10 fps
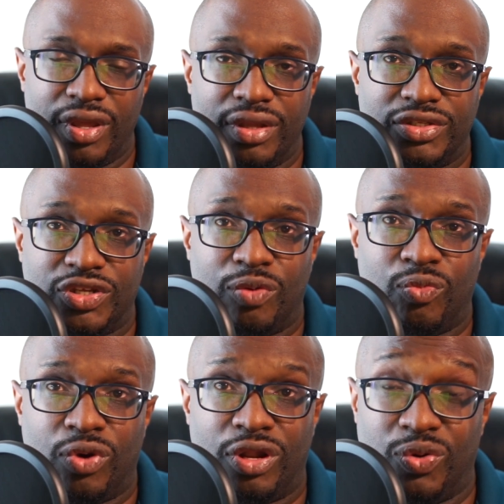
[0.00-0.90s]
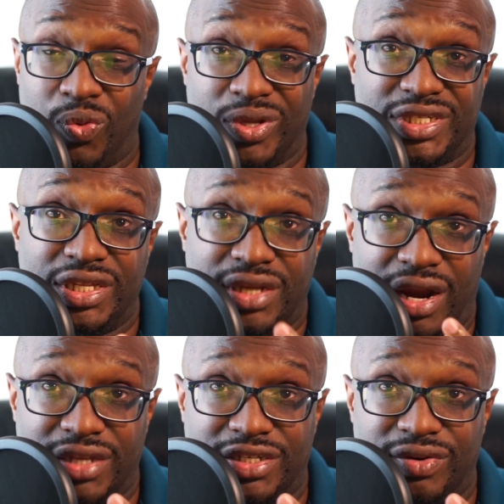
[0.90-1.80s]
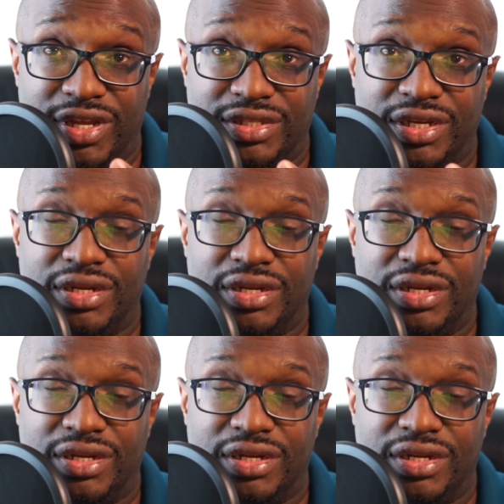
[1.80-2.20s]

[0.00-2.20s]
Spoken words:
someone who was incarcerated.